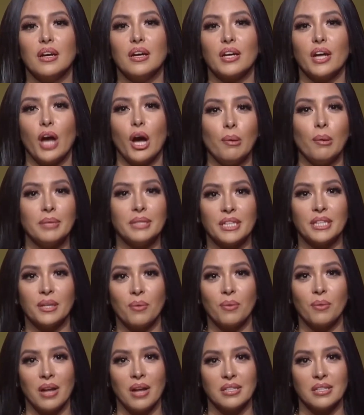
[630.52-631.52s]
Kobe didn't
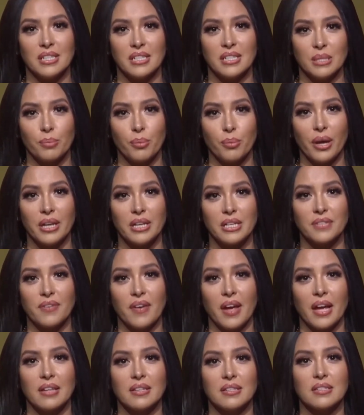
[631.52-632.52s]
want to disappoint his
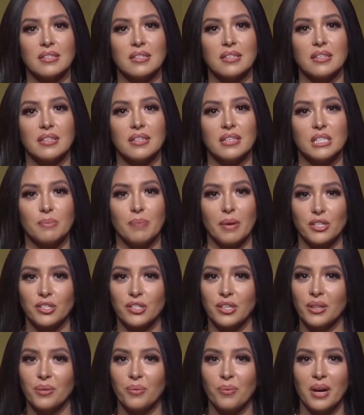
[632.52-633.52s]
fans,
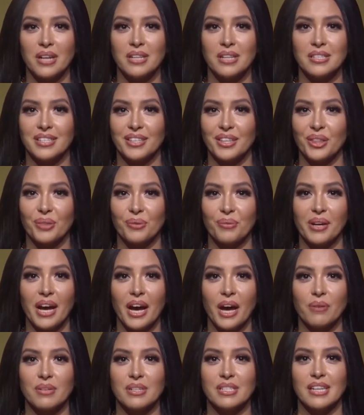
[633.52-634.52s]
especially the ones in the
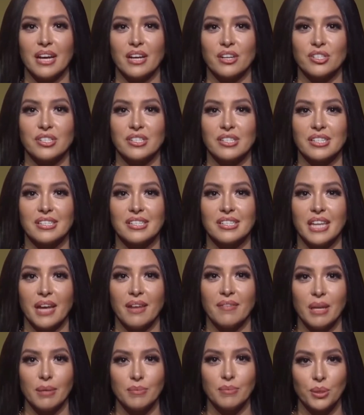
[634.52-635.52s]
300 sections that
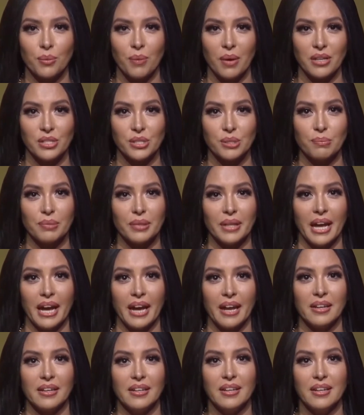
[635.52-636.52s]
stayed up to watch him play.
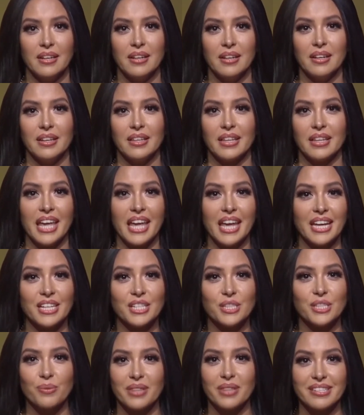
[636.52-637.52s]
The
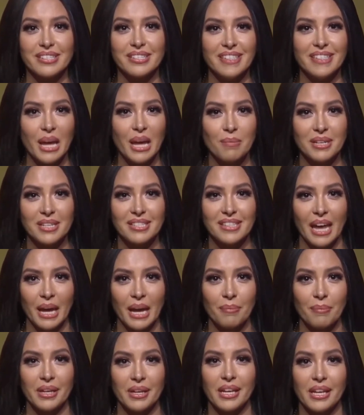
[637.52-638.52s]
kids with the same
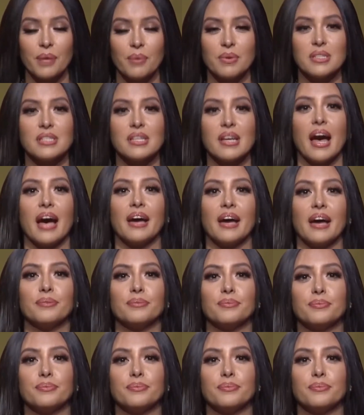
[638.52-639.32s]
excitement he once had.